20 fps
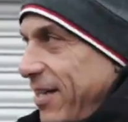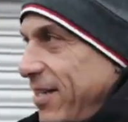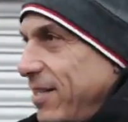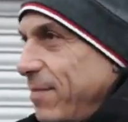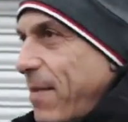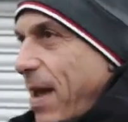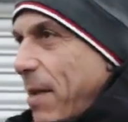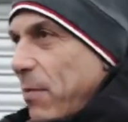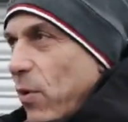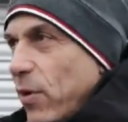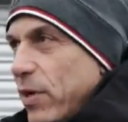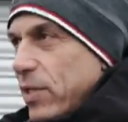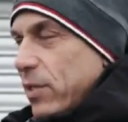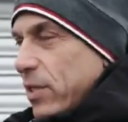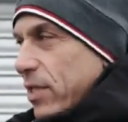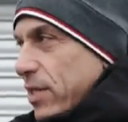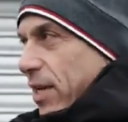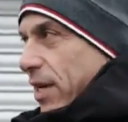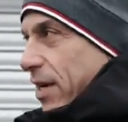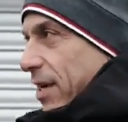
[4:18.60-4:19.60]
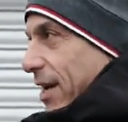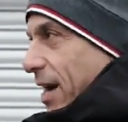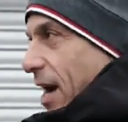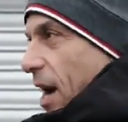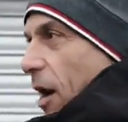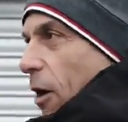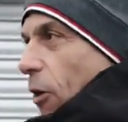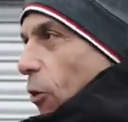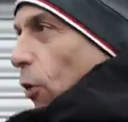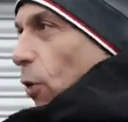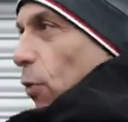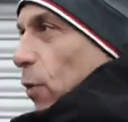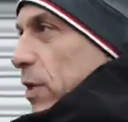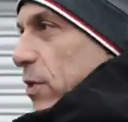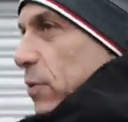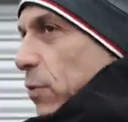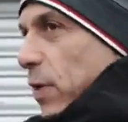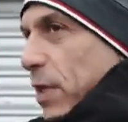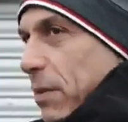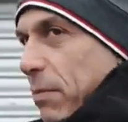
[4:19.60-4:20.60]
these memories are
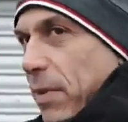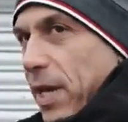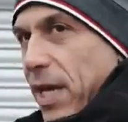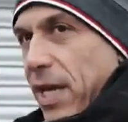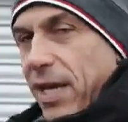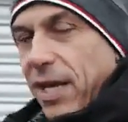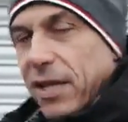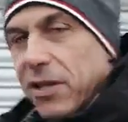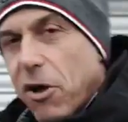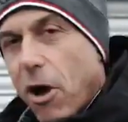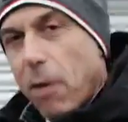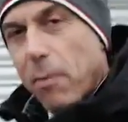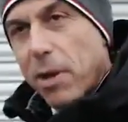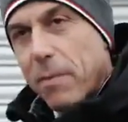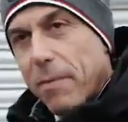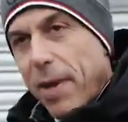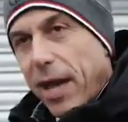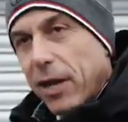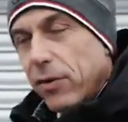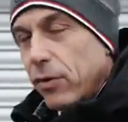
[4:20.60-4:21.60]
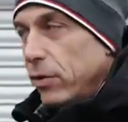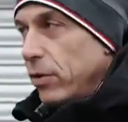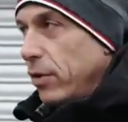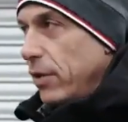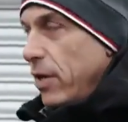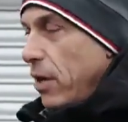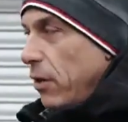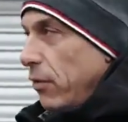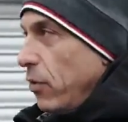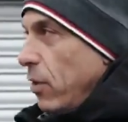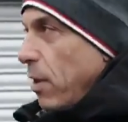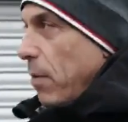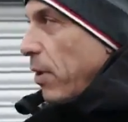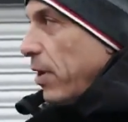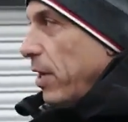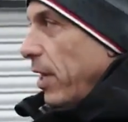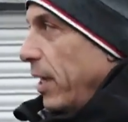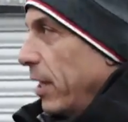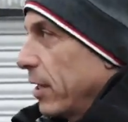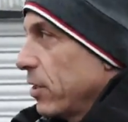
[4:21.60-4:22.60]
always with me, and coming back to the
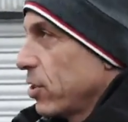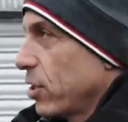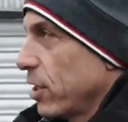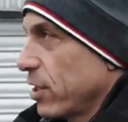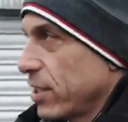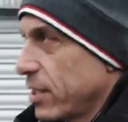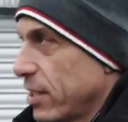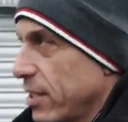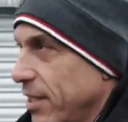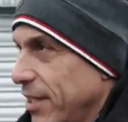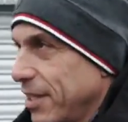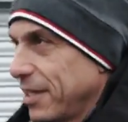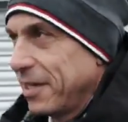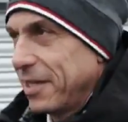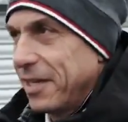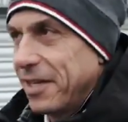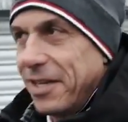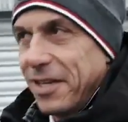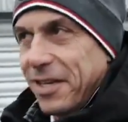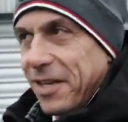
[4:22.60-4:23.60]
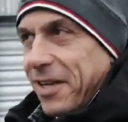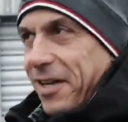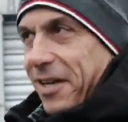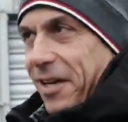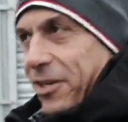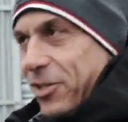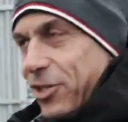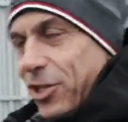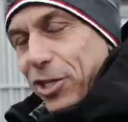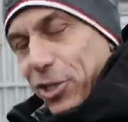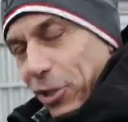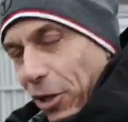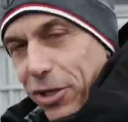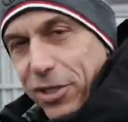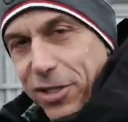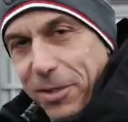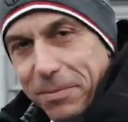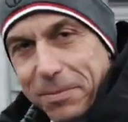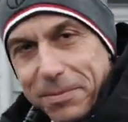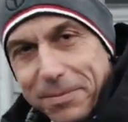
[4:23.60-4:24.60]
Nürburgring is just
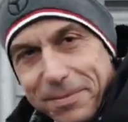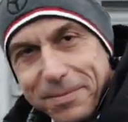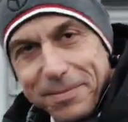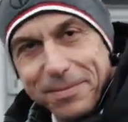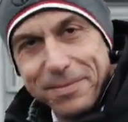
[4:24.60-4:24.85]
awesome.